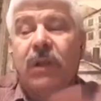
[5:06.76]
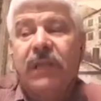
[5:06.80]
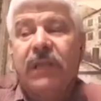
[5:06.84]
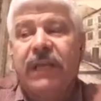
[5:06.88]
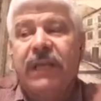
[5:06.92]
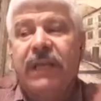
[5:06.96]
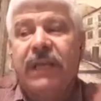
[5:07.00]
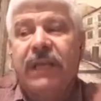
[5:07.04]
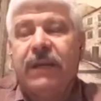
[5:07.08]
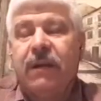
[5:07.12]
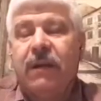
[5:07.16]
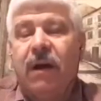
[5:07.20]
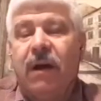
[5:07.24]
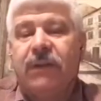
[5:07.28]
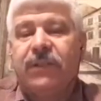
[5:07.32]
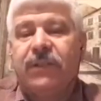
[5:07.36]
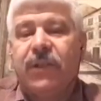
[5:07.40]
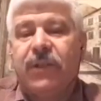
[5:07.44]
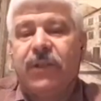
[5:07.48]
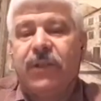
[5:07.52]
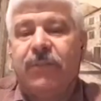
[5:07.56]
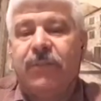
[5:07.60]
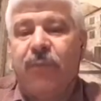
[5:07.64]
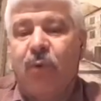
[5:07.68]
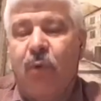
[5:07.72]
it got to the
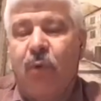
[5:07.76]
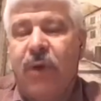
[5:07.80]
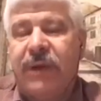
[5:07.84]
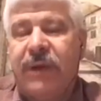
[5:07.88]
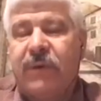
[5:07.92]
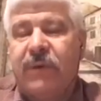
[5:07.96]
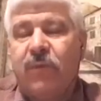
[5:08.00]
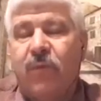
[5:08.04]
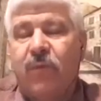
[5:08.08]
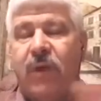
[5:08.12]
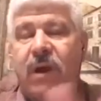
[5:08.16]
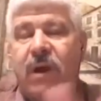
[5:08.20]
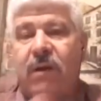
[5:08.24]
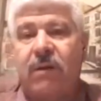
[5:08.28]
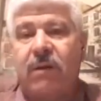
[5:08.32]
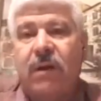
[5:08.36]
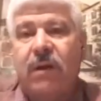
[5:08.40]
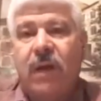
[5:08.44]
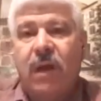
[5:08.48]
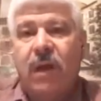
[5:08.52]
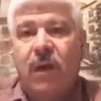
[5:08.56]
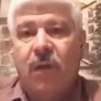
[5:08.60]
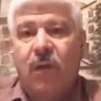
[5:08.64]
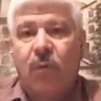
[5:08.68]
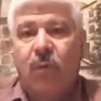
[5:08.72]
point where
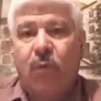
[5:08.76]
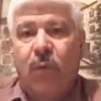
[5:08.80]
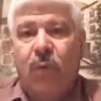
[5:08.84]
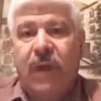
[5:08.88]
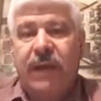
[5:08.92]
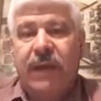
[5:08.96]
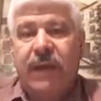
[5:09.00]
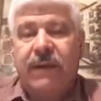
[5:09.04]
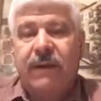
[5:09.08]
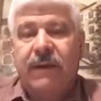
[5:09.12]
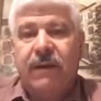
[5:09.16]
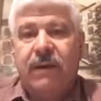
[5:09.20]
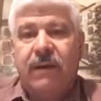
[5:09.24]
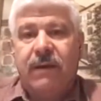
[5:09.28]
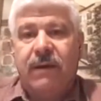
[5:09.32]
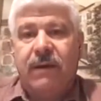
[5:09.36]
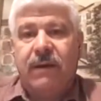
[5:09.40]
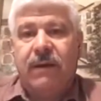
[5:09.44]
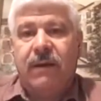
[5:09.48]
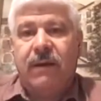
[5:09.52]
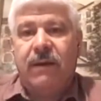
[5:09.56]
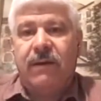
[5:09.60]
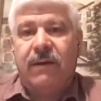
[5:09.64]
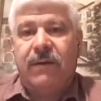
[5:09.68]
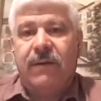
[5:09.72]
when
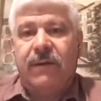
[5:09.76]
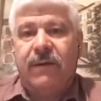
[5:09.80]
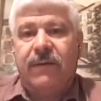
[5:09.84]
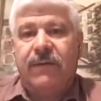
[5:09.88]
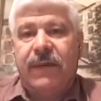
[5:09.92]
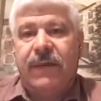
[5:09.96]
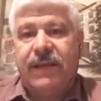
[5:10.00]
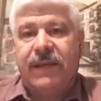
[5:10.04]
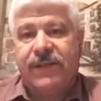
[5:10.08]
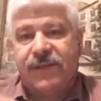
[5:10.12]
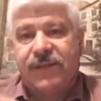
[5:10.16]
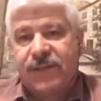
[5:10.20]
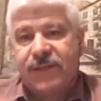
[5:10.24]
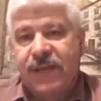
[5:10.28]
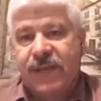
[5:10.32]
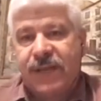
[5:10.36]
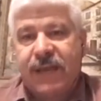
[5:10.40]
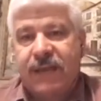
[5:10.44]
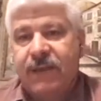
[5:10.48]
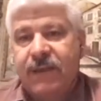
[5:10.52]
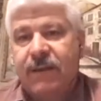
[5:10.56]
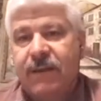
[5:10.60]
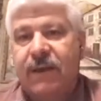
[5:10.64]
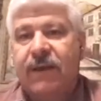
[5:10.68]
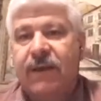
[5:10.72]
they
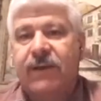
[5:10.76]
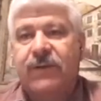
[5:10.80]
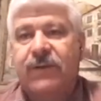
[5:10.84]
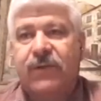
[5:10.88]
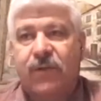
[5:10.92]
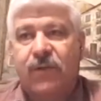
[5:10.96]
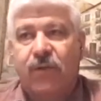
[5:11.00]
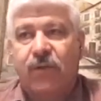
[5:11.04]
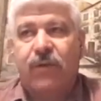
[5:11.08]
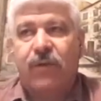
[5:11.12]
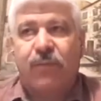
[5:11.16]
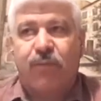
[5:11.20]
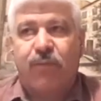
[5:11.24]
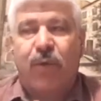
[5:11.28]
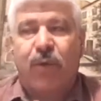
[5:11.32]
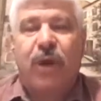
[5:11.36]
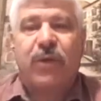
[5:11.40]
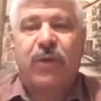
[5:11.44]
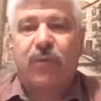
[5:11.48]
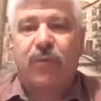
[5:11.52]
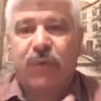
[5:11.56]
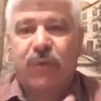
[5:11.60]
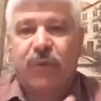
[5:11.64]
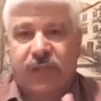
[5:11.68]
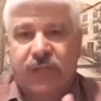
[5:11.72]
said a certain
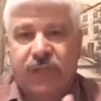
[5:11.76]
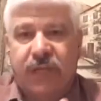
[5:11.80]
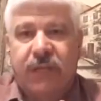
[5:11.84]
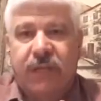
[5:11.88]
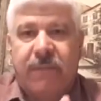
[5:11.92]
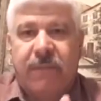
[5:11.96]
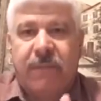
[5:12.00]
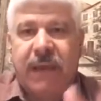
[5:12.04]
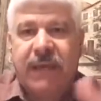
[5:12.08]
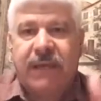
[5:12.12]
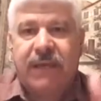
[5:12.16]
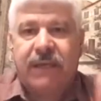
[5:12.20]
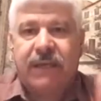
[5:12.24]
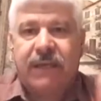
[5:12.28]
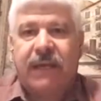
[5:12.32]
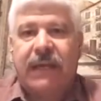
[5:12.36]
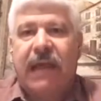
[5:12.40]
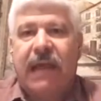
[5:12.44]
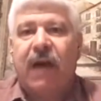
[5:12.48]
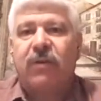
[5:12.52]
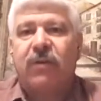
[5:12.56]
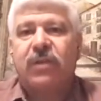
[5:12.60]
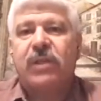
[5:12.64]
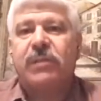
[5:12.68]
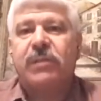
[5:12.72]
brother was going to make an
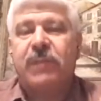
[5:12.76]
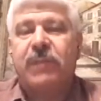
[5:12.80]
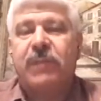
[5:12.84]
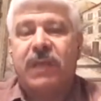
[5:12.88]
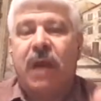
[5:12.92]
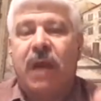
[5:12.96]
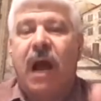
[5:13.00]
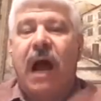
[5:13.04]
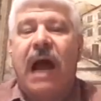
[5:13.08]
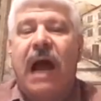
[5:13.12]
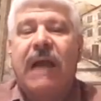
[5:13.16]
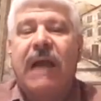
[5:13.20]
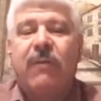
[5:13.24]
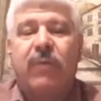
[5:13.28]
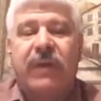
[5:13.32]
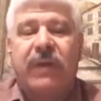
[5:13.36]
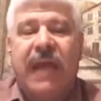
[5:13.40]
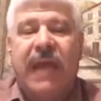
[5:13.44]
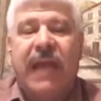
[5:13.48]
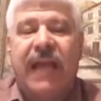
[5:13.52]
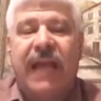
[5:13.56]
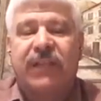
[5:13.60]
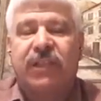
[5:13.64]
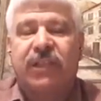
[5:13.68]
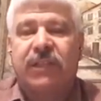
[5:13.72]
announcement, I would
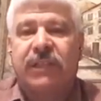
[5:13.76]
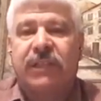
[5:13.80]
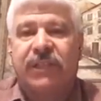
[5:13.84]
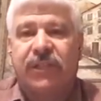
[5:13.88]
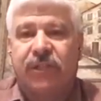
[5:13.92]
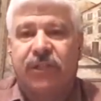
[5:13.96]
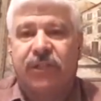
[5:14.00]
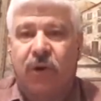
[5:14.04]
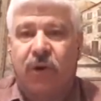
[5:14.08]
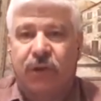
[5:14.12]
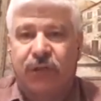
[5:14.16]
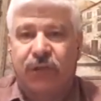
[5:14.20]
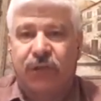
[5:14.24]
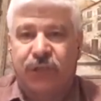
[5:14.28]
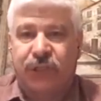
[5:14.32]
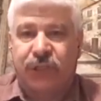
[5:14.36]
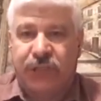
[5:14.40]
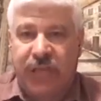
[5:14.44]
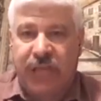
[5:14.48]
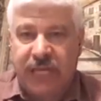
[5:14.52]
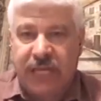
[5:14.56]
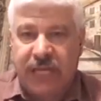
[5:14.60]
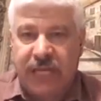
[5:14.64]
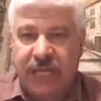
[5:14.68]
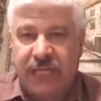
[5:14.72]
actually start
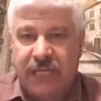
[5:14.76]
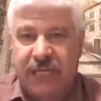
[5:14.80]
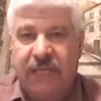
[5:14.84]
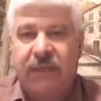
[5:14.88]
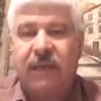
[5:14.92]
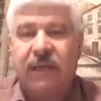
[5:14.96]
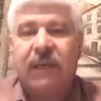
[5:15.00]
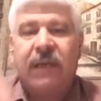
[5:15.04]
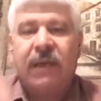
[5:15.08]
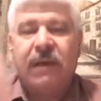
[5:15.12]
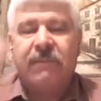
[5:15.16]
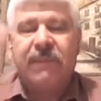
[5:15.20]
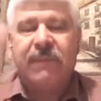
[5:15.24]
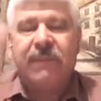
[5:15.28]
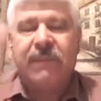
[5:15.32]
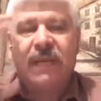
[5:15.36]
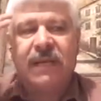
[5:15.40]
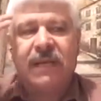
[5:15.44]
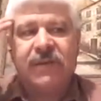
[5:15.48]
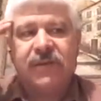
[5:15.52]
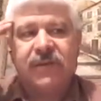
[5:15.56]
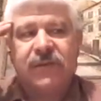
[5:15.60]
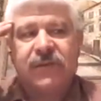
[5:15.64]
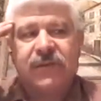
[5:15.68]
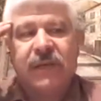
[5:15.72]
shaking
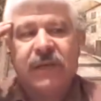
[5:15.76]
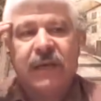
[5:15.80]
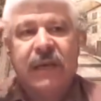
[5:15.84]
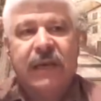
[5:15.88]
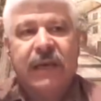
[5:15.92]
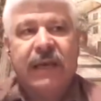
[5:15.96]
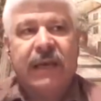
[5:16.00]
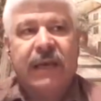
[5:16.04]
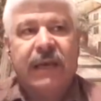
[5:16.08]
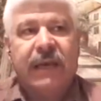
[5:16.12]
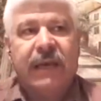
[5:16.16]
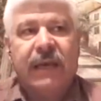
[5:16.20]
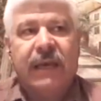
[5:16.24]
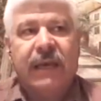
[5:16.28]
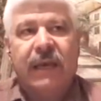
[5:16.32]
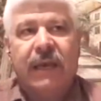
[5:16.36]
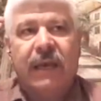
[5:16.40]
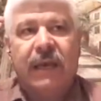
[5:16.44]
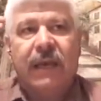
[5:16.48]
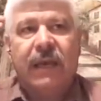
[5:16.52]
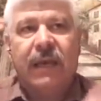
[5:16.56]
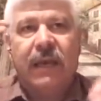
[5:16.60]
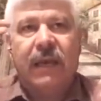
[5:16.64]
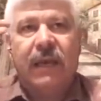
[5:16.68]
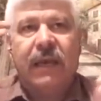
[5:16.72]
because
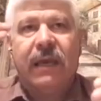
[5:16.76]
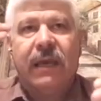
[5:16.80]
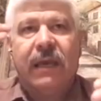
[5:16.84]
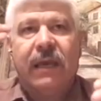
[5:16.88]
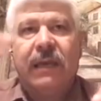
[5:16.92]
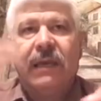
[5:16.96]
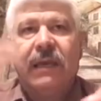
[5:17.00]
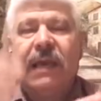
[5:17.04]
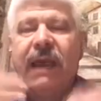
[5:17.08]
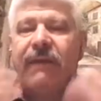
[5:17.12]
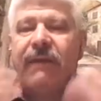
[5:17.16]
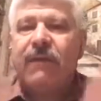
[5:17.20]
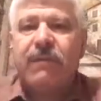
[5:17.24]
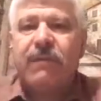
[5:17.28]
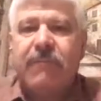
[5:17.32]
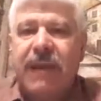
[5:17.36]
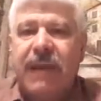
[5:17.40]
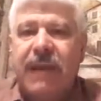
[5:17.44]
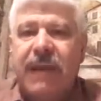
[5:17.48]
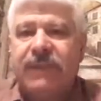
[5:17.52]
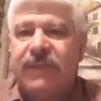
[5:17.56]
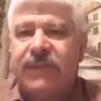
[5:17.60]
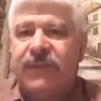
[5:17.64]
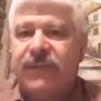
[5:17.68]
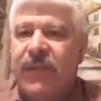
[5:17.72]
it never
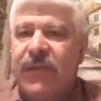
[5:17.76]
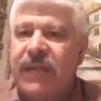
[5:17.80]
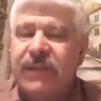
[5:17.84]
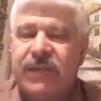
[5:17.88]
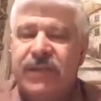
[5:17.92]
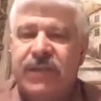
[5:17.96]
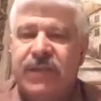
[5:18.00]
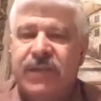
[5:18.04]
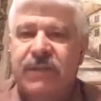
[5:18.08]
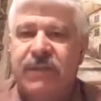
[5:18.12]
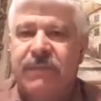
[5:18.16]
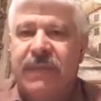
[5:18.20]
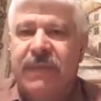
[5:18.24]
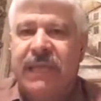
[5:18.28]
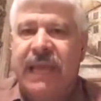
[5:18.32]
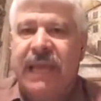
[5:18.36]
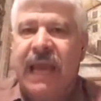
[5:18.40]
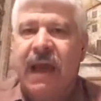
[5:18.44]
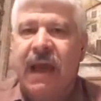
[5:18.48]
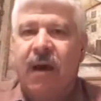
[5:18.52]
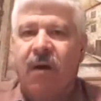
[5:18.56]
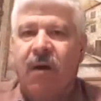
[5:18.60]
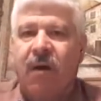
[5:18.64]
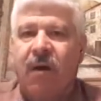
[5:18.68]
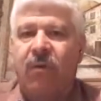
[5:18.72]
made sense to me
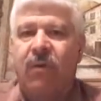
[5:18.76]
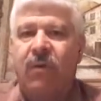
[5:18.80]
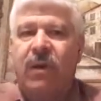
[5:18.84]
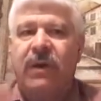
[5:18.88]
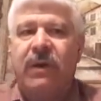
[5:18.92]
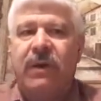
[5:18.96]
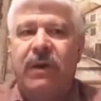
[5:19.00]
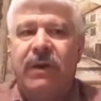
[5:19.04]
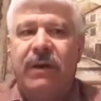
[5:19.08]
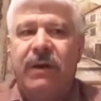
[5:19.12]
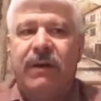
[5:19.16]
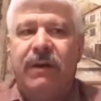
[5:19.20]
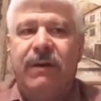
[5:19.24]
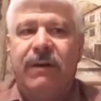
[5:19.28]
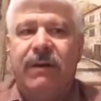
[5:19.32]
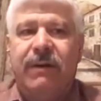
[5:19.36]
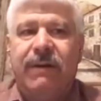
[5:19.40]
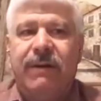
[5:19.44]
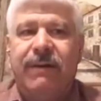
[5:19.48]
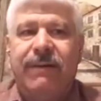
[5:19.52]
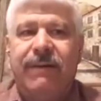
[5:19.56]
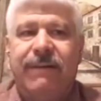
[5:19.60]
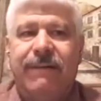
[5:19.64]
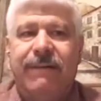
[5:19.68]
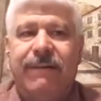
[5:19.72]
how
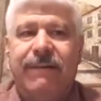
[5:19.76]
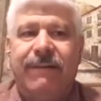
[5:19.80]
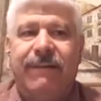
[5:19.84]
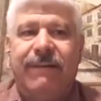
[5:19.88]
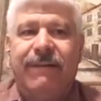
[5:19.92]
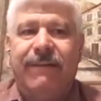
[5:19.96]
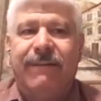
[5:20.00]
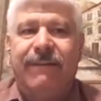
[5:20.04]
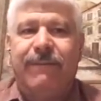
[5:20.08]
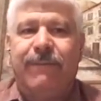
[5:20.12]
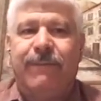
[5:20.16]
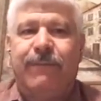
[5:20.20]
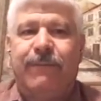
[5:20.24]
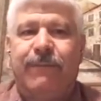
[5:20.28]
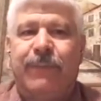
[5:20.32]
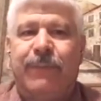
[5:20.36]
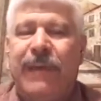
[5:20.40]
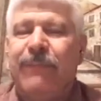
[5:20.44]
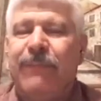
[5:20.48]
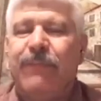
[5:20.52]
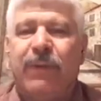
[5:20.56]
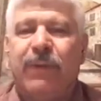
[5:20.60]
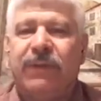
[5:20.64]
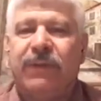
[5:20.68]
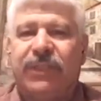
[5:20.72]

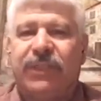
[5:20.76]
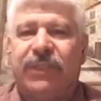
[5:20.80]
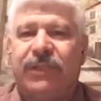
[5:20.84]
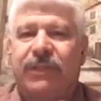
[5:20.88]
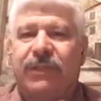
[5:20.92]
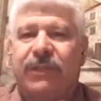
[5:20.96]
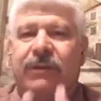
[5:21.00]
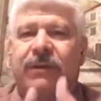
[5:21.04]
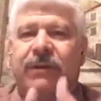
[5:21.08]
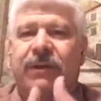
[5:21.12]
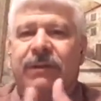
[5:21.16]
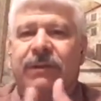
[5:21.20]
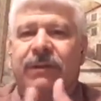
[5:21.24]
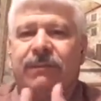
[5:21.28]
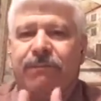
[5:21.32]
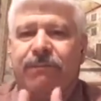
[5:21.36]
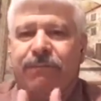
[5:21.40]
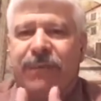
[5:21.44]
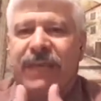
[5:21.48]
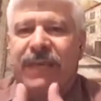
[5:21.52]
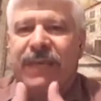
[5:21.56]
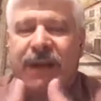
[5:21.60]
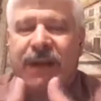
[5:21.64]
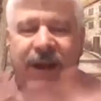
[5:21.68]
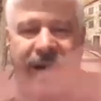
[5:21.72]
people could
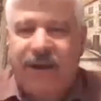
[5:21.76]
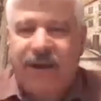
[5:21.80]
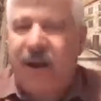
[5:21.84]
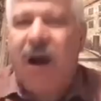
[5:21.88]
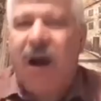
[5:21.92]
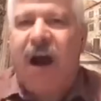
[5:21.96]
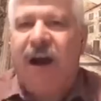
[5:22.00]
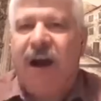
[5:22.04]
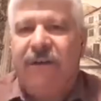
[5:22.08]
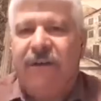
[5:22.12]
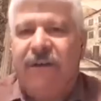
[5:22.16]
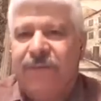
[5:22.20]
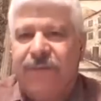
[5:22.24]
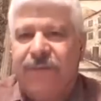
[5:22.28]
be cut off.